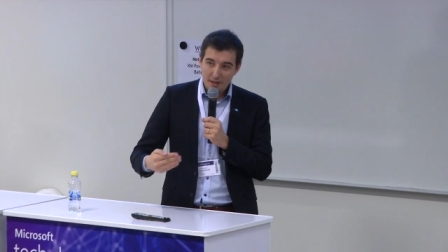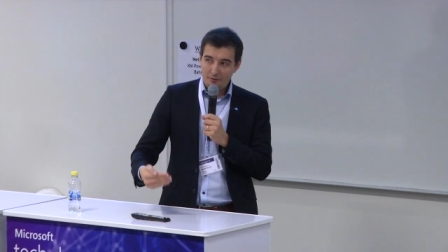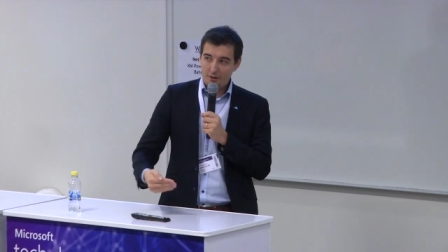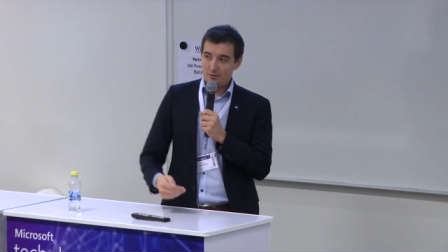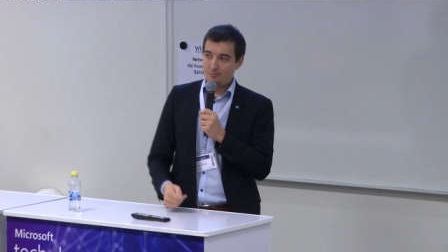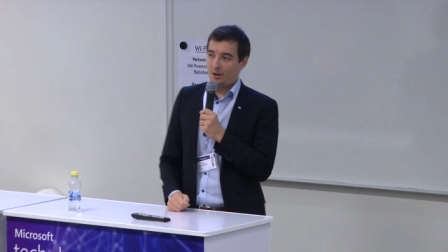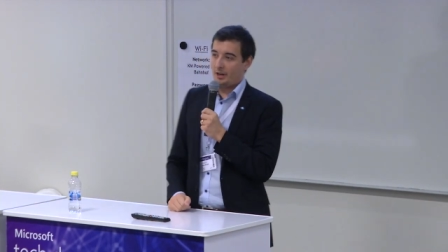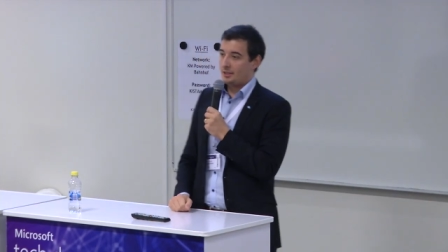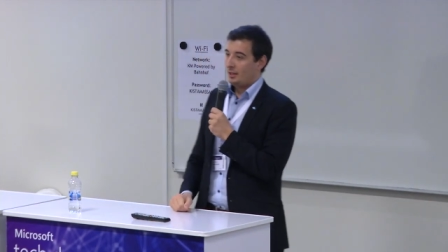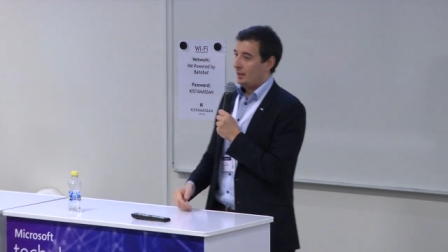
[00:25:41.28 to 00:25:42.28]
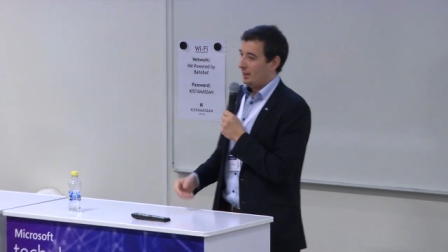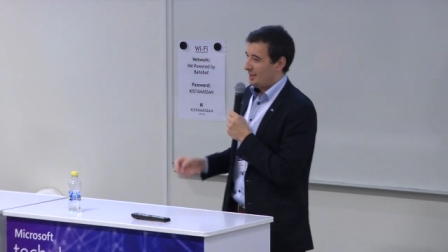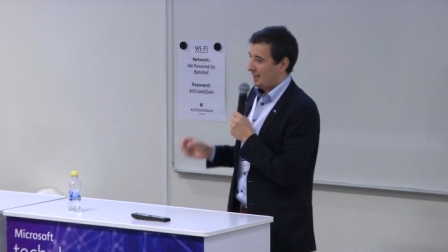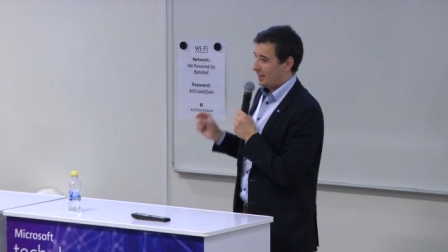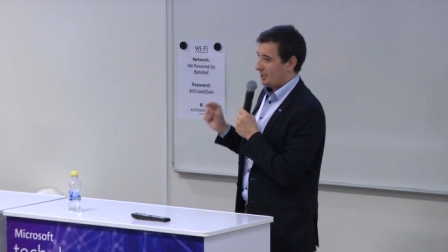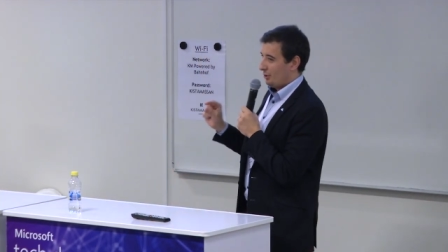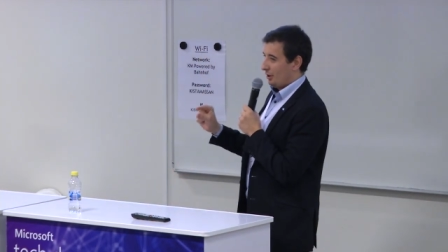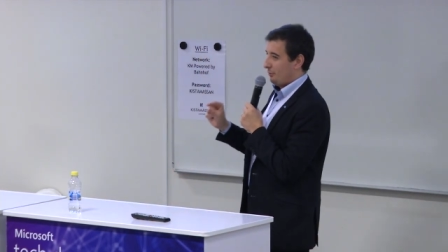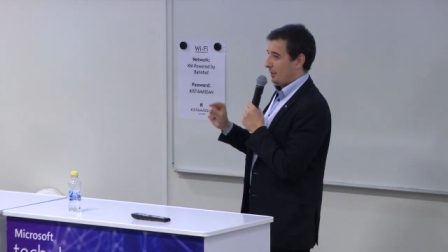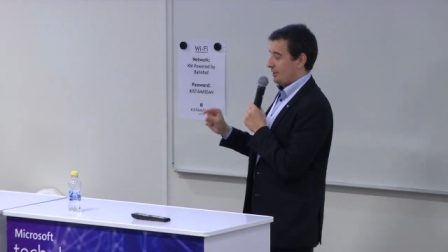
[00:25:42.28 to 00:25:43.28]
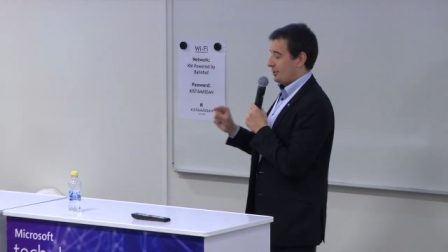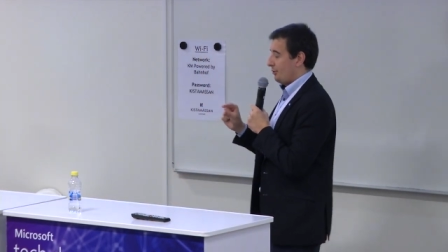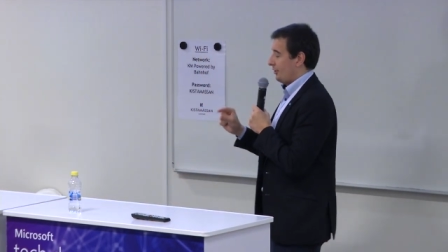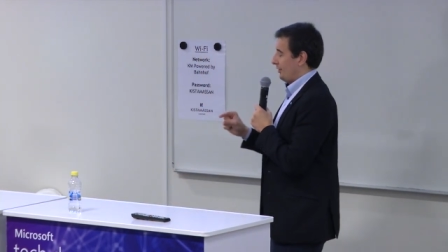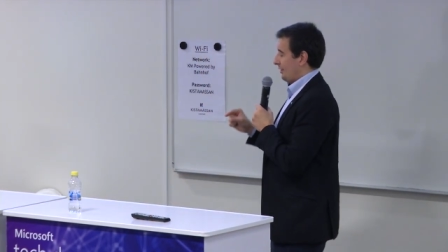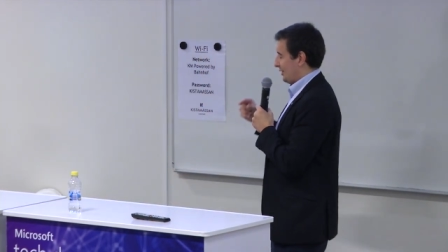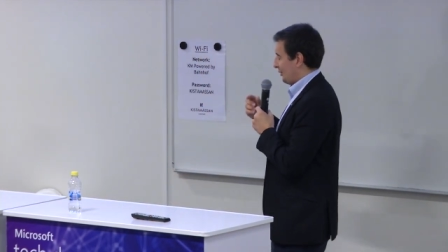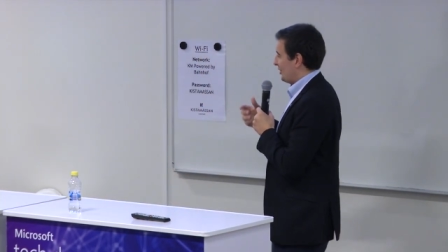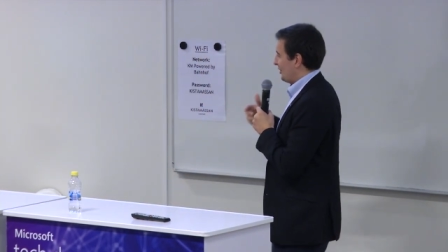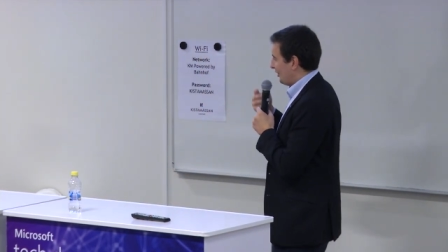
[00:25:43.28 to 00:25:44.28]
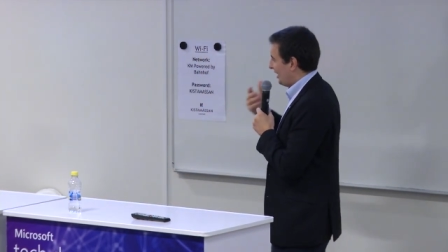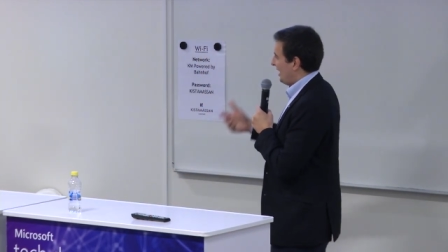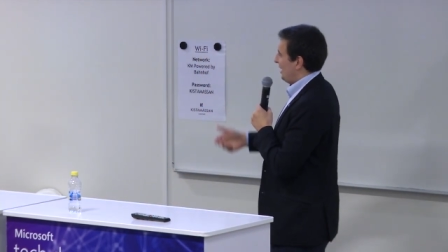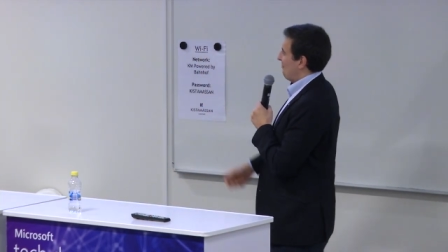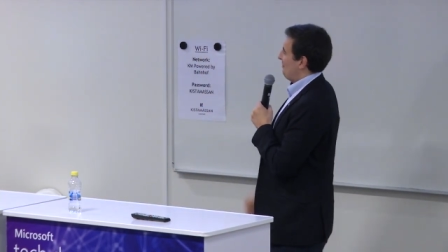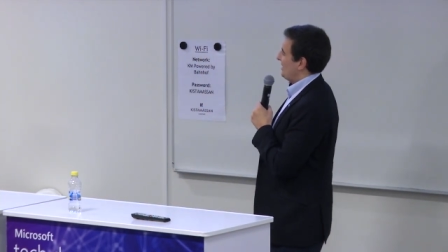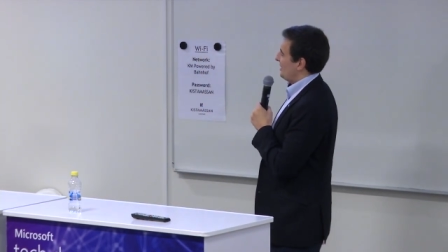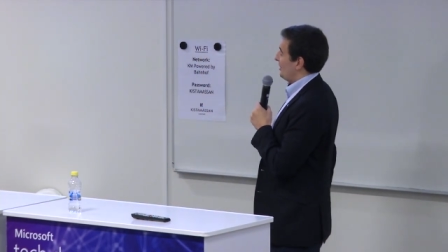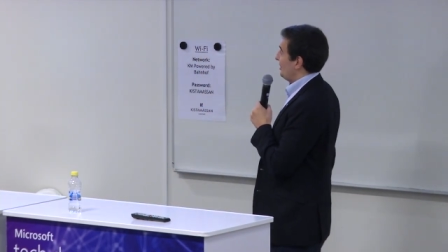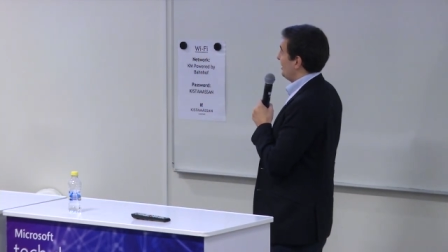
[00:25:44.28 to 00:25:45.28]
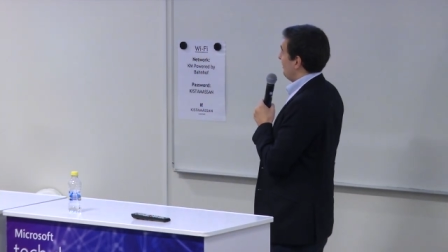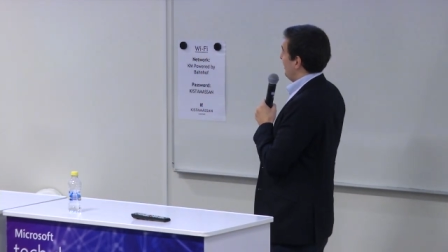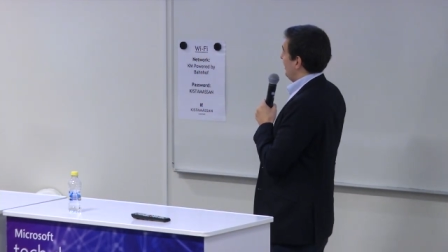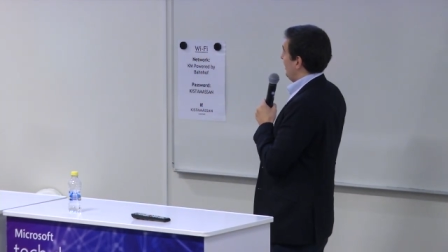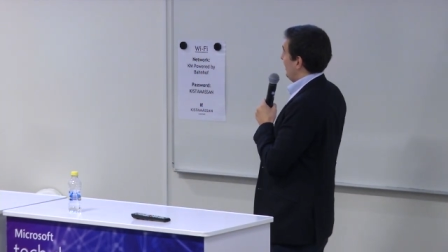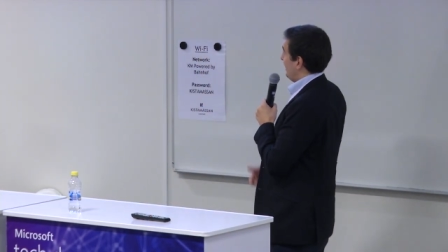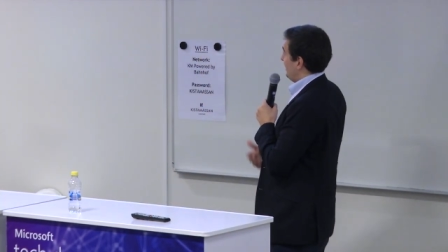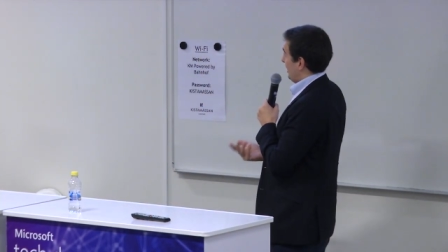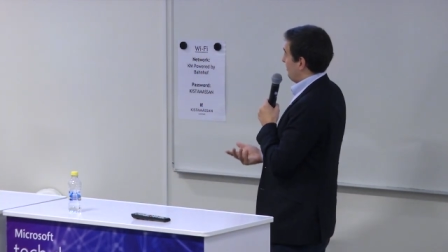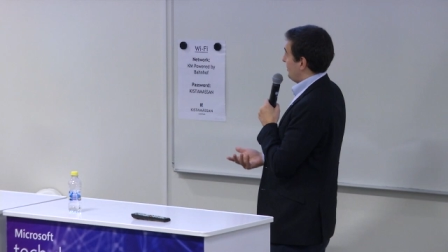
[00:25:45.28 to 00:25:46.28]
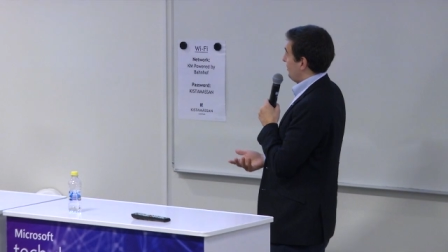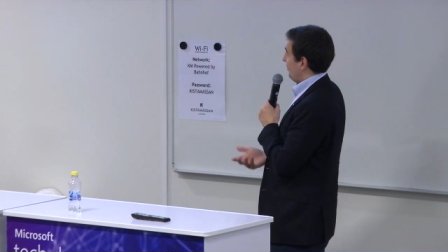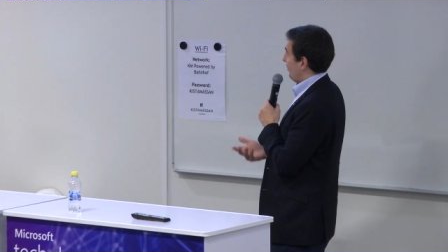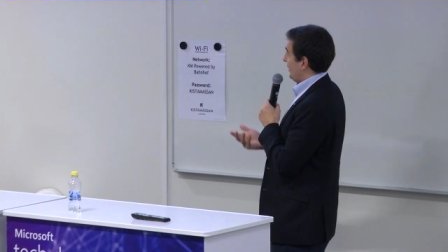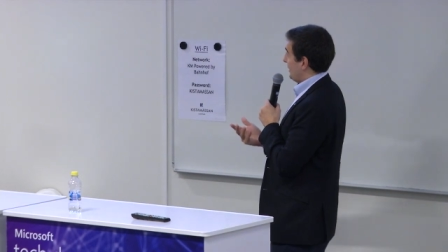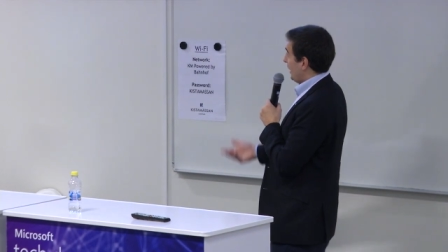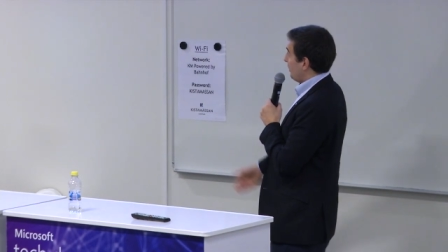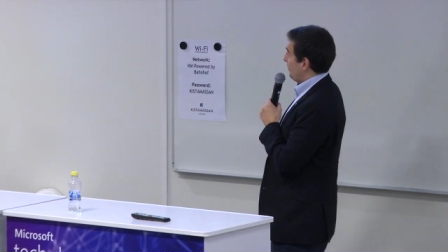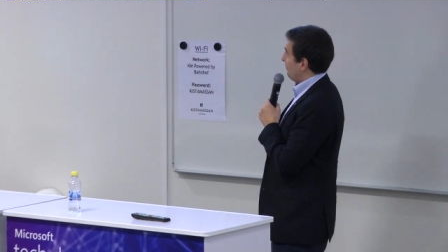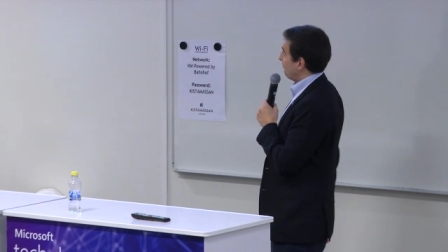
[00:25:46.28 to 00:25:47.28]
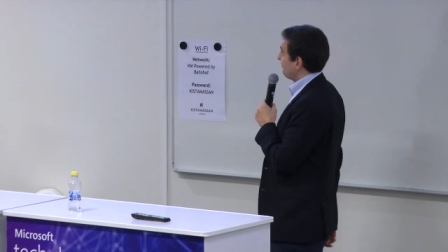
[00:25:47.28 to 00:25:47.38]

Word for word: bit of those products, sending shorter shorter shorter messages in Teams or in Skype.